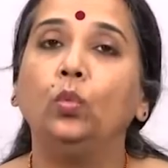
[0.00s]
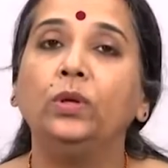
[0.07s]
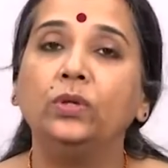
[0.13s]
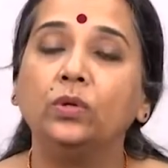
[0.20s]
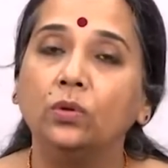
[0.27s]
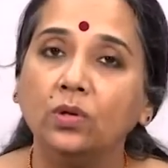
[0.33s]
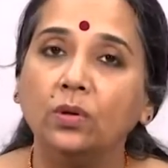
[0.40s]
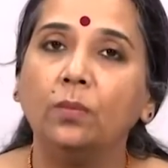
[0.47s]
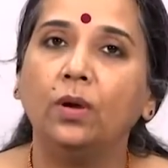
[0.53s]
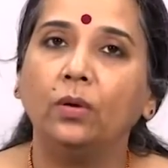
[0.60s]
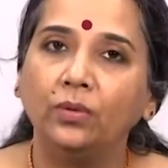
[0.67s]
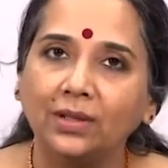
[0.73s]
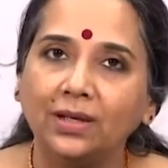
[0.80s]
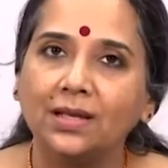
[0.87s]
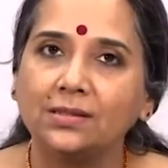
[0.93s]
we talk
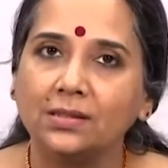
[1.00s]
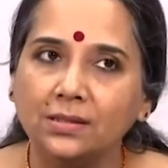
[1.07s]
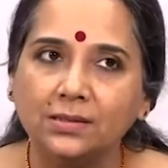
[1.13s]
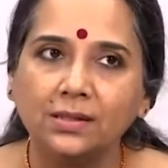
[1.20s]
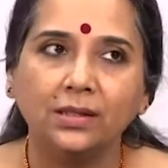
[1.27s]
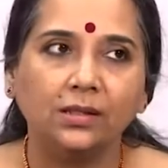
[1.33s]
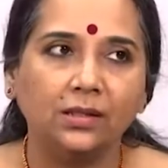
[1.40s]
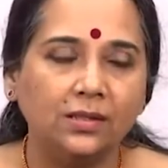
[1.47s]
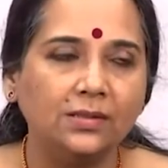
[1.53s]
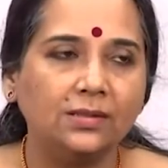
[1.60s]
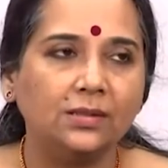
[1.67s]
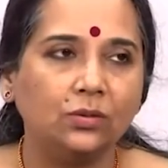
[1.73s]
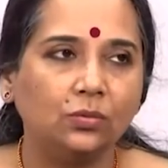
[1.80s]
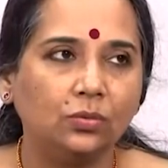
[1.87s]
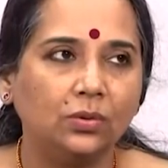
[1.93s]
about it, as I said, is,
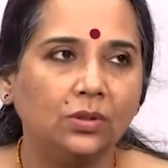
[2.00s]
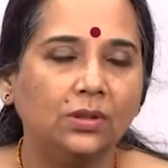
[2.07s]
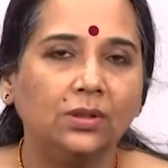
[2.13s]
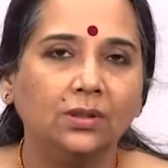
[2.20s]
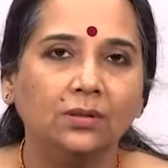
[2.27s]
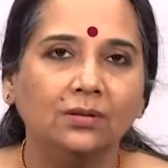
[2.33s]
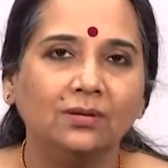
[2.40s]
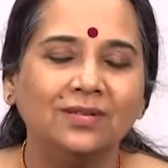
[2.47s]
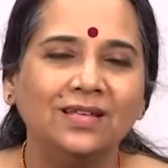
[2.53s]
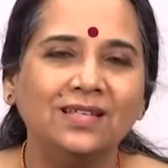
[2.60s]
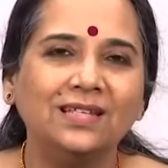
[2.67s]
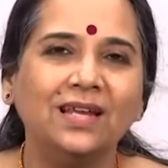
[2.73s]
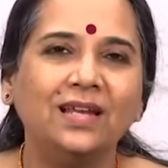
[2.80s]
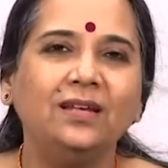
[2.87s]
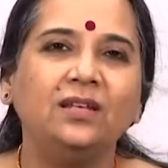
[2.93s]
you know, a
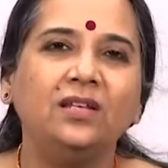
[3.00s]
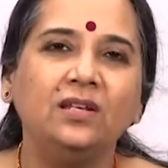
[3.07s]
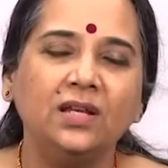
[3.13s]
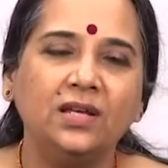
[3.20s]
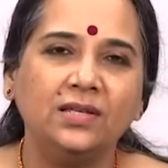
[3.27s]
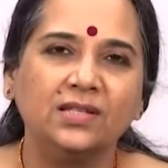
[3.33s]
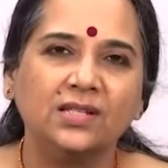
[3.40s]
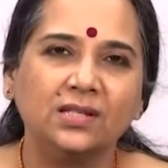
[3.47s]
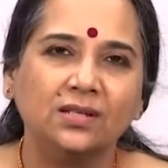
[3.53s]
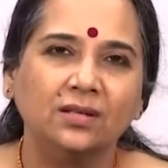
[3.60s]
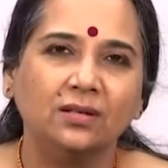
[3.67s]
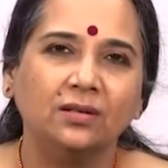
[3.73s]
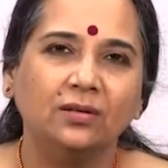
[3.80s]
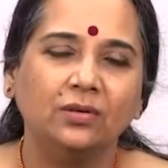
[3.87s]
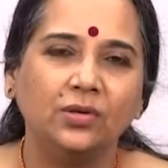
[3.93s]
slightly raised
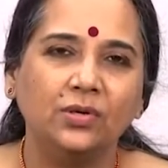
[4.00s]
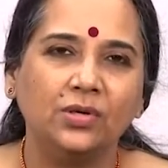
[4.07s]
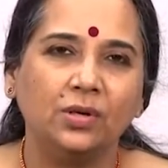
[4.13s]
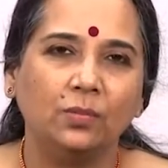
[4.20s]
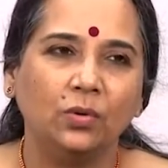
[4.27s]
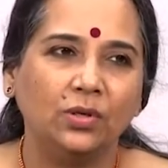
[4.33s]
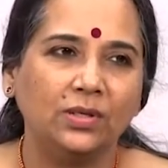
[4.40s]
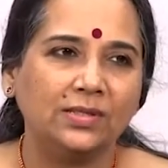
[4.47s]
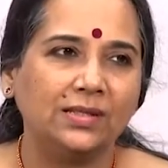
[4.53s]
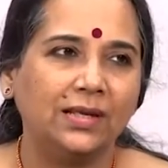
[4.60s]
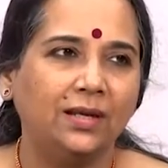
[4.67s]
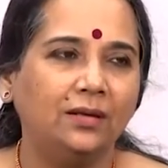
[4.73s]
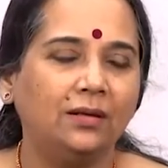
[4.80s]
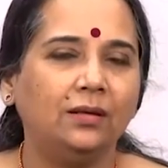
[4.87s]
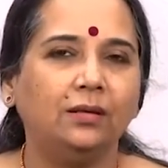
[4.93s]
rishab or a
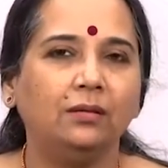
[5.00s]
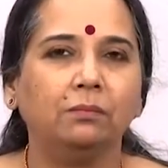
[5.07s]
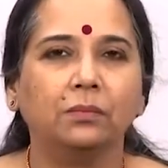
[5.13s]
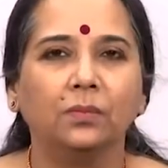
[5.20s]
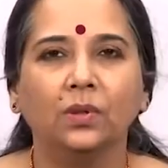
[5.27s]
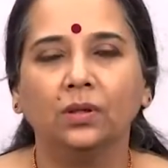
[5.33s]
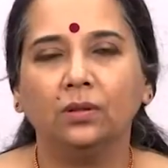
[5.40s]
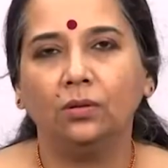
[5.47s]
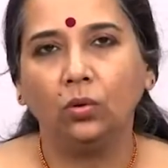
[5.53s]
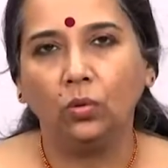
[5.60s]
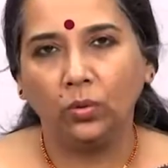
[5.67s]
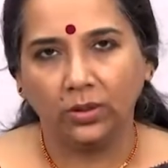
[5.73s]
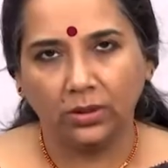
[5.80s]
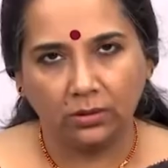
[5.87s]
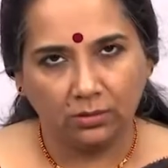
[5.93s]
slightly uh,
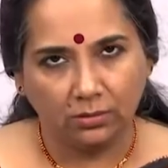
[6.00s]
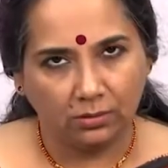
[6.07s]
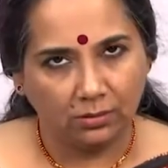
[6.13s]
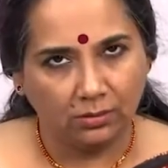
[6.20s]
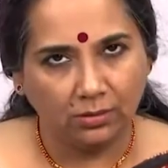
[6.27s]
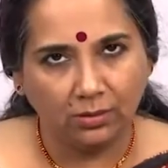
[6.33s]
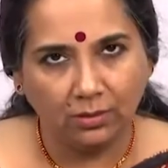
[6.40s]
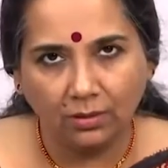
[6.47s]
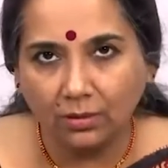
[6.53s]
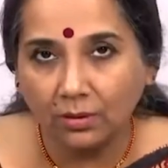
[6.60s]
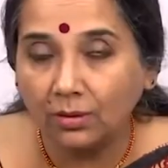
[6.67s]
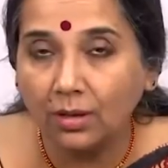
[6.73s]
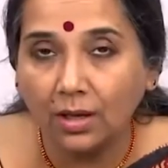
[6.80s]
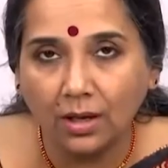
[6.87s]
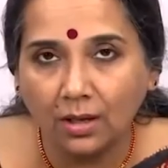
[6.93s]
lowered
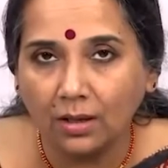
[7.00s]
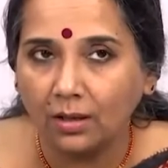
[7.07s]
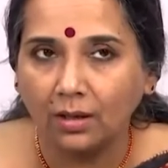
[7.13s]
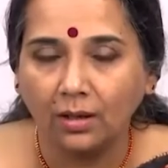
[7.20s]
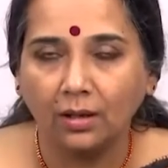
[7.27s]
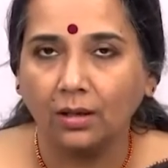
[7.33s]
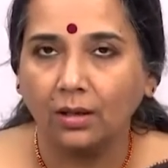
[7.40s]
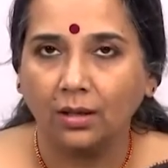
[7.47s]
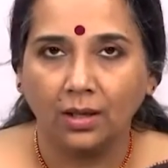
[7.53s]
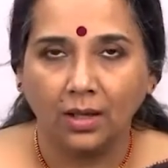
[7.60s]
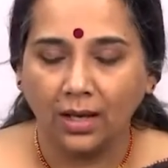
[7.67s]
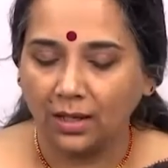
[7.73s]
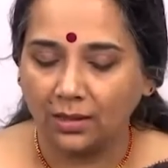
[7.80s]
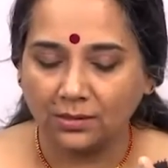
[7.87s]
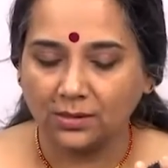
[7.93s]
ga
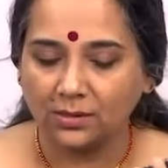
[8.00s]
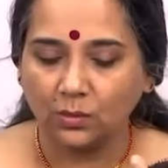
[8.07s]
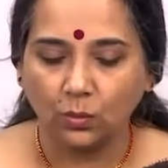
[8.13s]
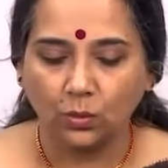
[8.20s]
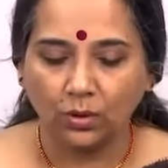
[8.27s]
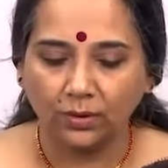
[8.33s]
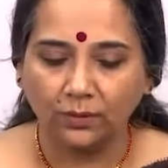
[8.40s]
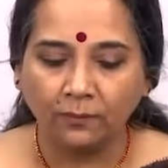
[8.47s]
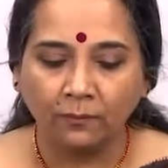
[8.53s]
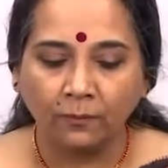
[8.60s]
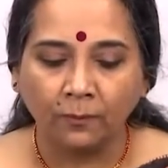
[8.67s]
and so on.